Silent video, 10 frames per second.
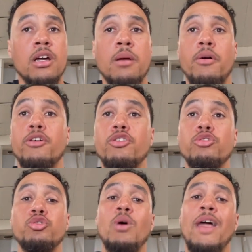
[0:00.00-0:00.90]
per
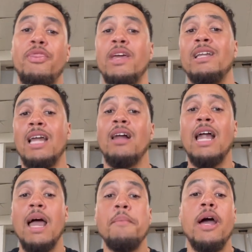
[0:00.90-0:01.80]
usual. I think now
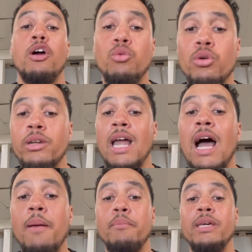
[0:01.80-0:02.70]
linebacker will
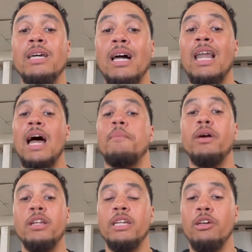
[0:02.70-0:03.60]
not be a
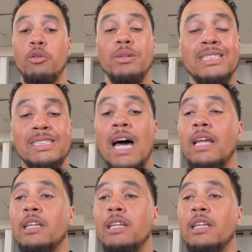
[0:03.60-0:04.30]
liability. It will be solid.